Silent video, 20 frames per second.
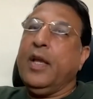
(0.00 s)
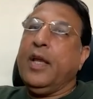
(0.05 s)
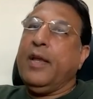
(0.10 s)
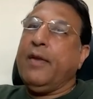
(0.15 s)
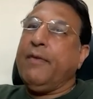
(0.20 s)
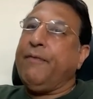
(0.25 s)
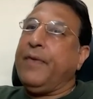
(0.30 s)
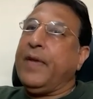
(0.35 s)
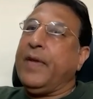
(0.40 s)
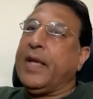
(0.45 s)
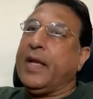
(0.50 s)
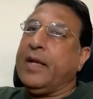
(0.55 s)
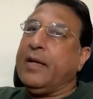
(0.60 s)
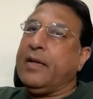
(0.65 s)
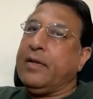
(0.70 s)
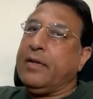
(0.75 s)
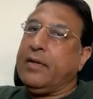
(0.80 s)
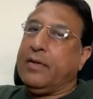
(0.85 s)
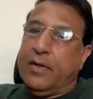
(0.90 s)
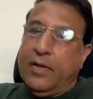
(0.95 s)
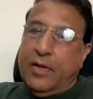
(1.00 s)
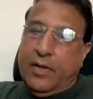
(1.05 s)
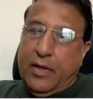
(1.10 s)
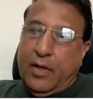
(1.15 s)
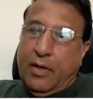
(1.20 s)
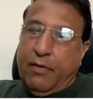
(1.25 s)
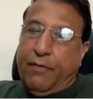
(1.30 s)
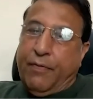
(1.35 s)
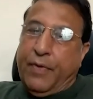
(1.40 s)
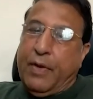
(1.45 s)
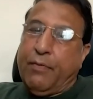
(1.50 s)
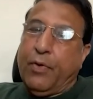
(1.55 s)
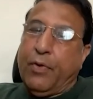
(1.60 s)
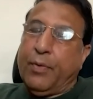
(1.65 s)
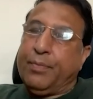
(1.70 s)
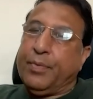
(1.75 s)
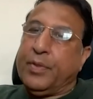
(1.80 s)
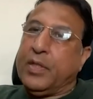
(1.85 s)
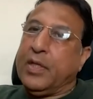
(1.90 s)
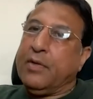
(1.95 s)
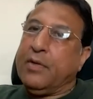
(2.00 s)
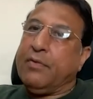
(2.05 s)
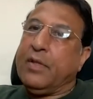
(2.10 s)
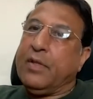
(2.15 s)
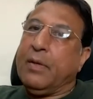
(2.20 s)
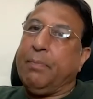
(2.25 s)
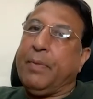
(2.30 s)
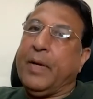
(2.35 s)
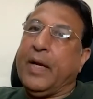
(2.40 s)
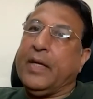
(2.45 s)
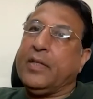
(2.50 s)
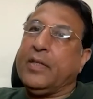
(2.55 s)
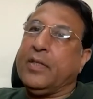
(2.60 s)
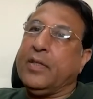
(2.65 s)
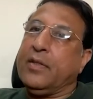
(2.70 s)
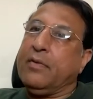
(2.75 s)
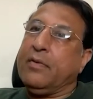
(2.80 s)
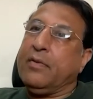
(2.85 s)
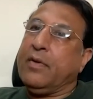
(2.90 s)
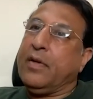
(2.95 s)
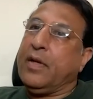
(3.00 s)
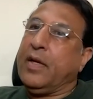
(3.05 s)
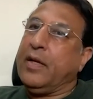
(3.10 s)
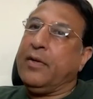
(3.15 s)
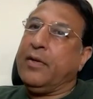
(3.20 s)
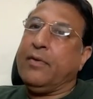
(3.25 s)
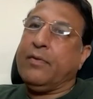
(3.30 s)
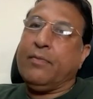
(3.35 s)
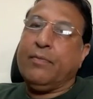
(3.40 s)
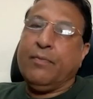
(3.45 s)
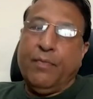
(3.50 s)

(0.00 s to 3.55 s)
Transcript: If we can if we have observed the pattern and